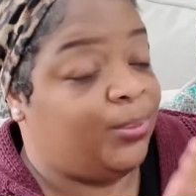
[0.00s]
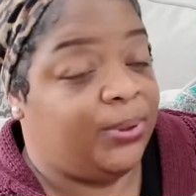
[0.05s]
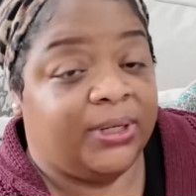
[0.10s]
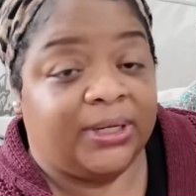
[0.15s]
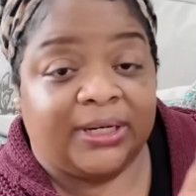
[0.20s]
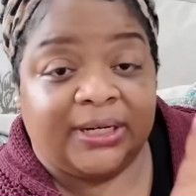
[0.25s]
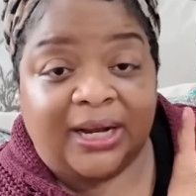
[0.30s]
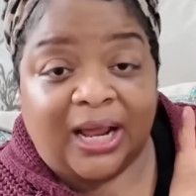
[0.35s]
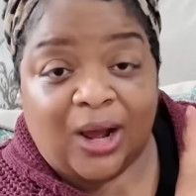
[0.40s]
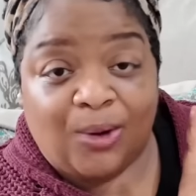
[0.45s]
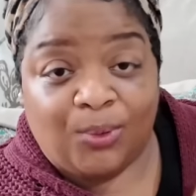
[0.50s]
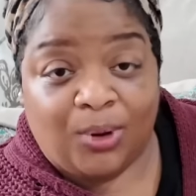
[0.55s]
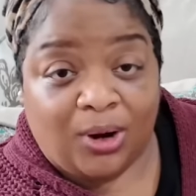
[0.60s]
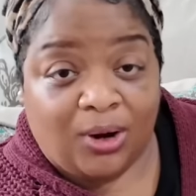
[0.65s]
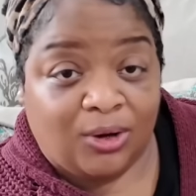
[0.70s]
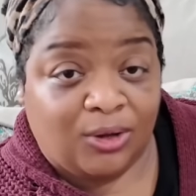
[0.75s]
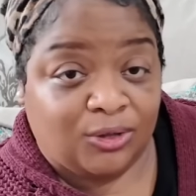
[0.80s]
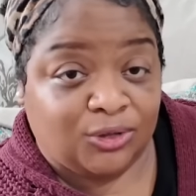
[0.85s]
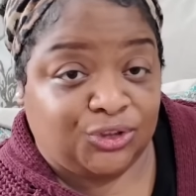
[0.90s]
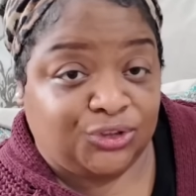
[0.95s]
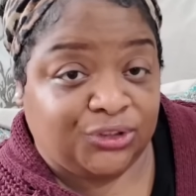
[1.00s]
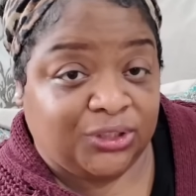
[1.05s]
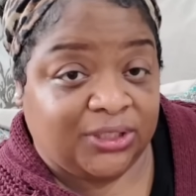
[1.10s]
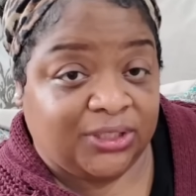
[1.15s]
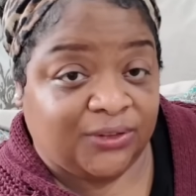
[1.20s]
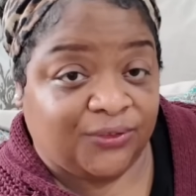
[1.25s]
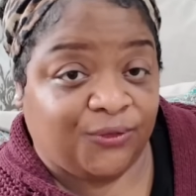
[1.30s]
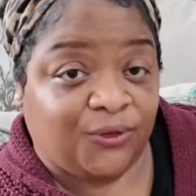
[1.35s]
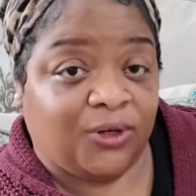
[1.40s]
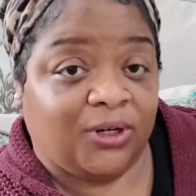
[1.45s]
putting our old tree in
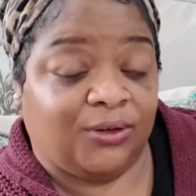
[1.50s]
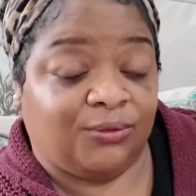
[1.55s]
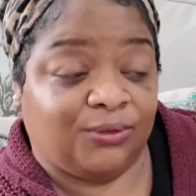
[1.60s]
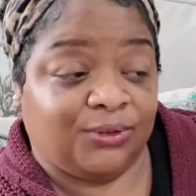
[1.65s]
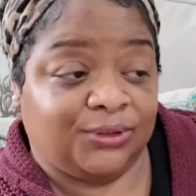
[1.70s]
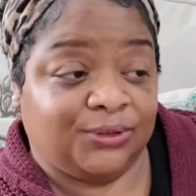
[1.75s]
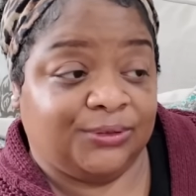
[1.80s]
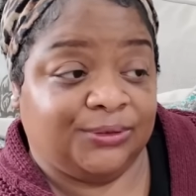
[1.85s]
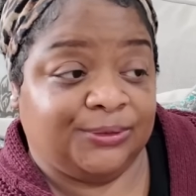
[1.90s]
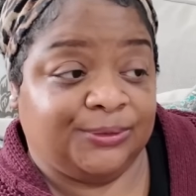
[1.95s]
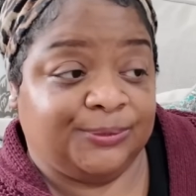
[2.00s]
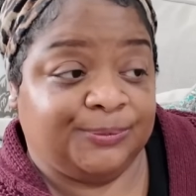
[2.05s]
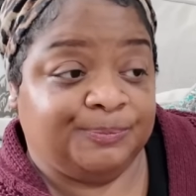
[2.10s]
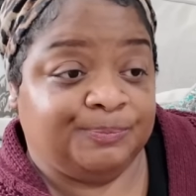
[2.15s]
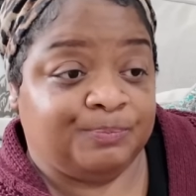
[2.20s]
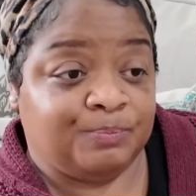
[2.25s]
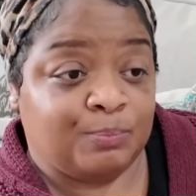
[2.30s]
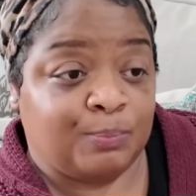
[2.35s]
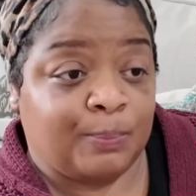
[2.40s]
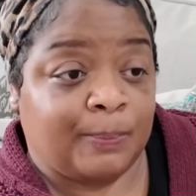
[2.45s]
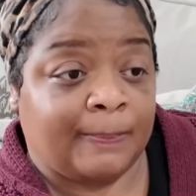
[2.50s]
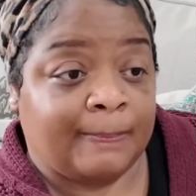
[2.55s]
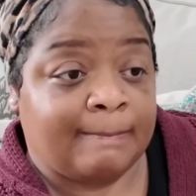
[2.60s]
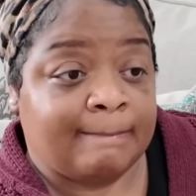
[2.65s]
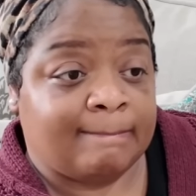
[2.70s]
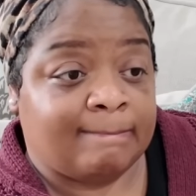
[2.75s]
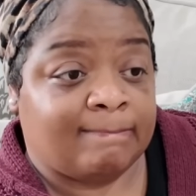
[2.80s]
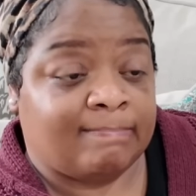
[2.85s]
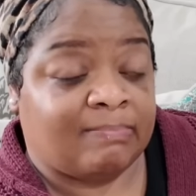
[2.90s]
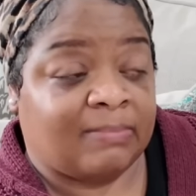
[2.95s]
the front room,
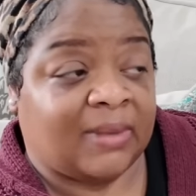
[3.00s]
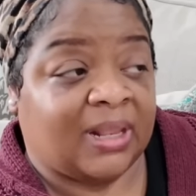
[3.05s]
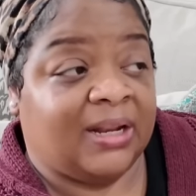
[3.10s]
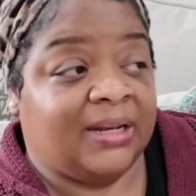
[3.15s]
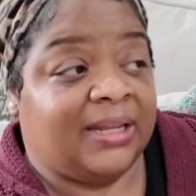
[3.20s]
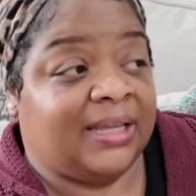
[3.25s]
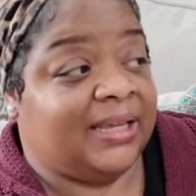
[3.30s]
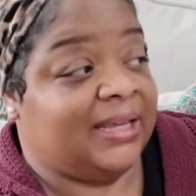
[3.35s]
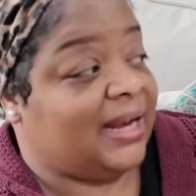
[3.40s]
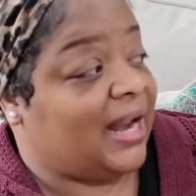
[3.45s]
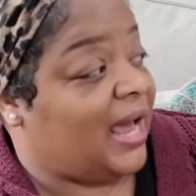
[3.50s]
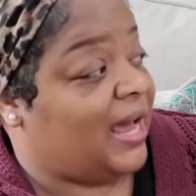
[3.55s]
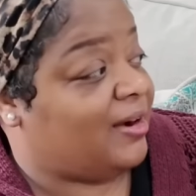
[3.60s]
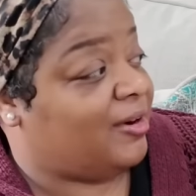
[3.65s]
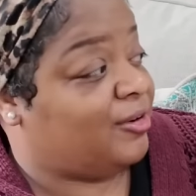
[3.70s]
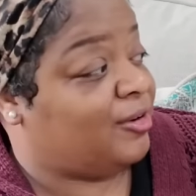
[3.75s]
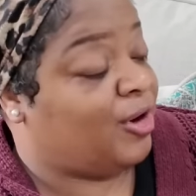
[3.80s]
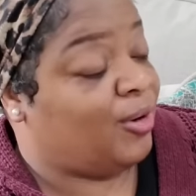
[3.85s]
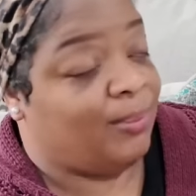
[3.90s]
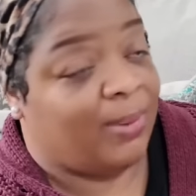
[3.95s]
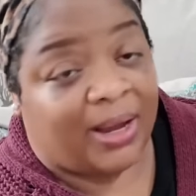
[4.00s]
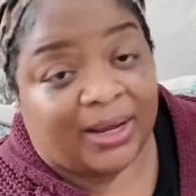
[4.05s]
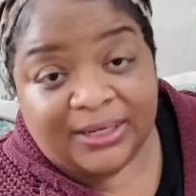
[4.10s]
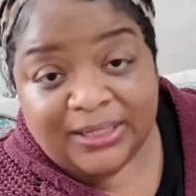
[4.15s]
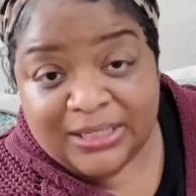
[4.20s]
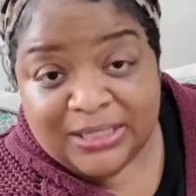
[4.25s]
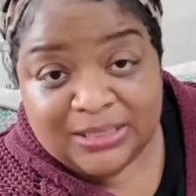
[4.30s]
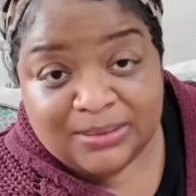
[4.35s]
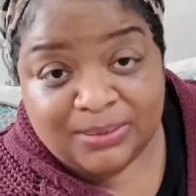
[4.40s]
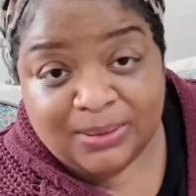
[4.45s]
then I don't know, my
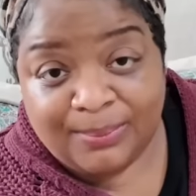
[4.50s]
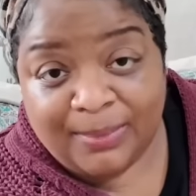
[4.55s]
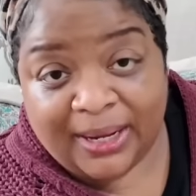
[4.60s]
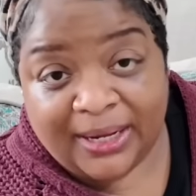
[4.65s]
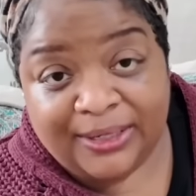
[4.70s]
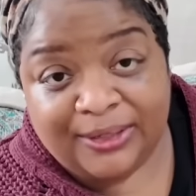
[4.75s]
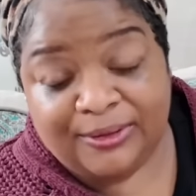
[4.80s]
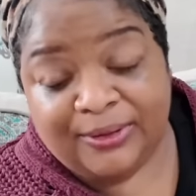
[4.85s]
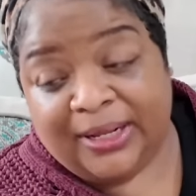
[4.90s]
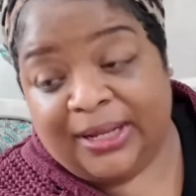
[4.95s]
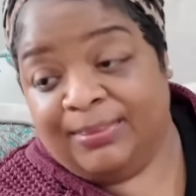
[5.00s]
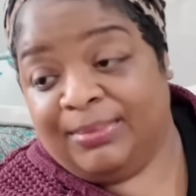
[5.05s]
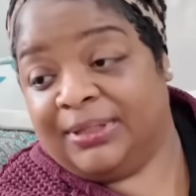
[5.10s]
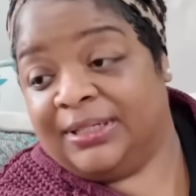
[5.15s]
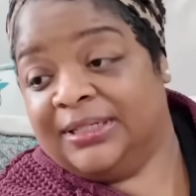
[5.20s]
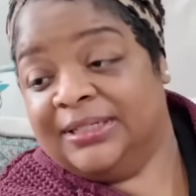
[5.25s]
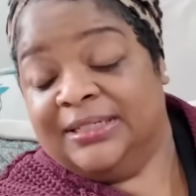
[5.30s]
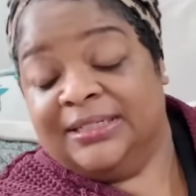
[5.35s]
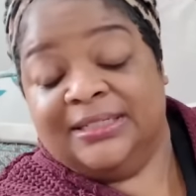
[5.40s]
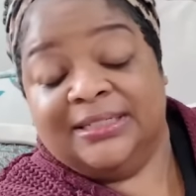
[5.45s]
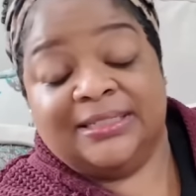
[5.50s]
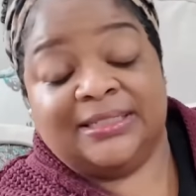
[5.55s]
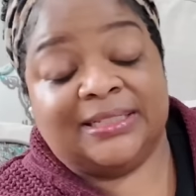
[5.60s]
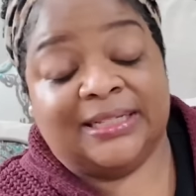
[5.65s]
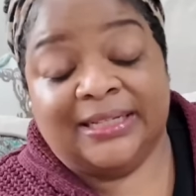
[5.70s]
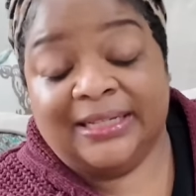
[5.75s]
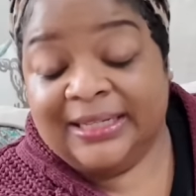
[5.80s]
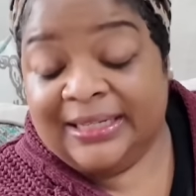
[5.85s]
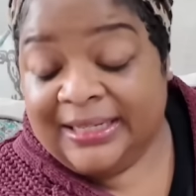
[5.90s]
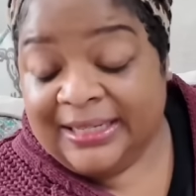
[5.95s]
husband may do that because
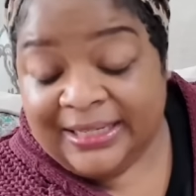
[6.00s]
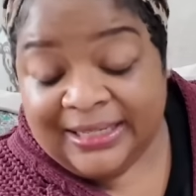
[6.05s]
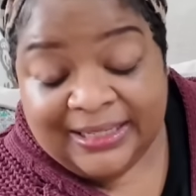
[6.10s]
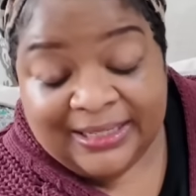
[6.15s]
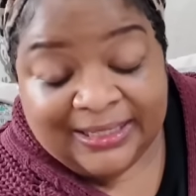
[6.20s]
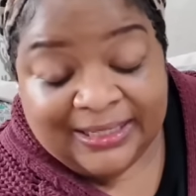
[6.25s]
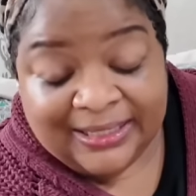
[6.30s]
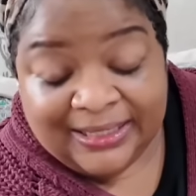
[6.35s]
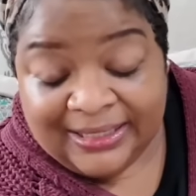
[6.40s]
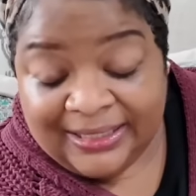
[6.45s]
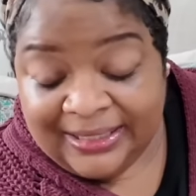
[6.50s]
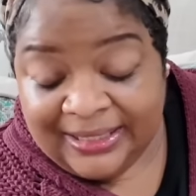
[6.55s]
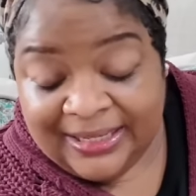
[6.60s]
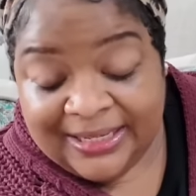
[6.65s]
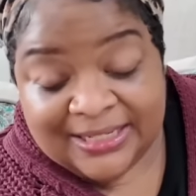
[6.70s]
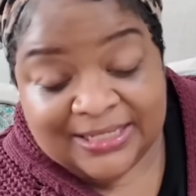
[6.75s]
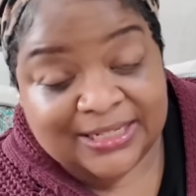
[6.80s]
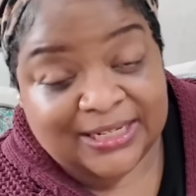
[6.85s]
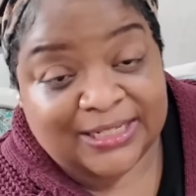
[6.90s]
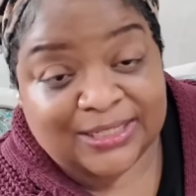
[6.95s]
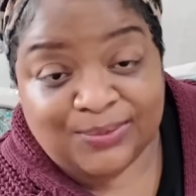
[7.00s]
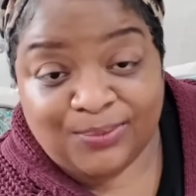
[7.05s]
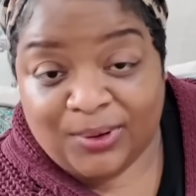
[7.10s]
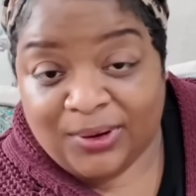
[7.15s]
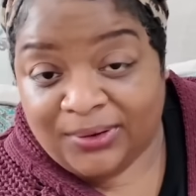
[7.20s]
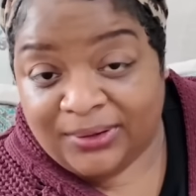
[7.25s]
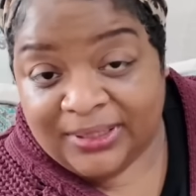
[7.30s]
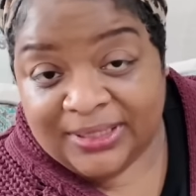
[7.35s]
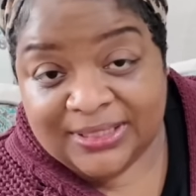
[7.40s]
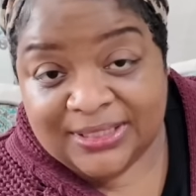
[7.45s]
he just
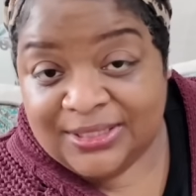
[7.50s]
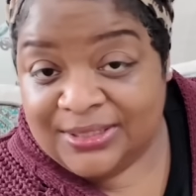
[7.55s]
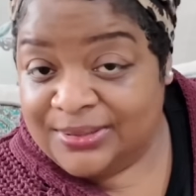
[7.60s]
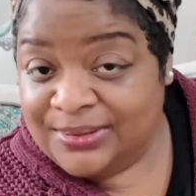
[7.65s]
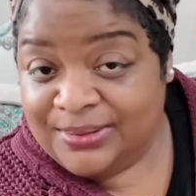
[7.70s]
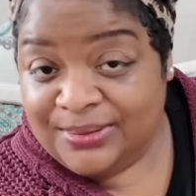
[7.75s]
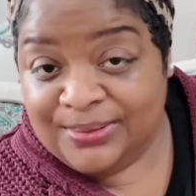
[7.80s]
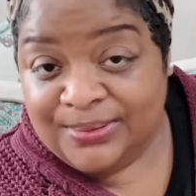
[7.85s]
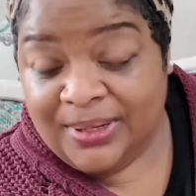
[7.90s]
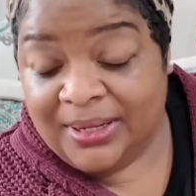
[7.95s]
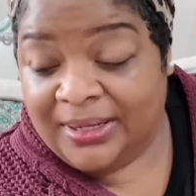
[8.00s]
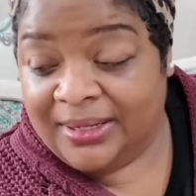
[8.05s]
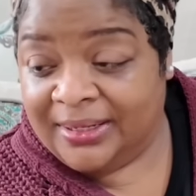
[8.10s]
wanted to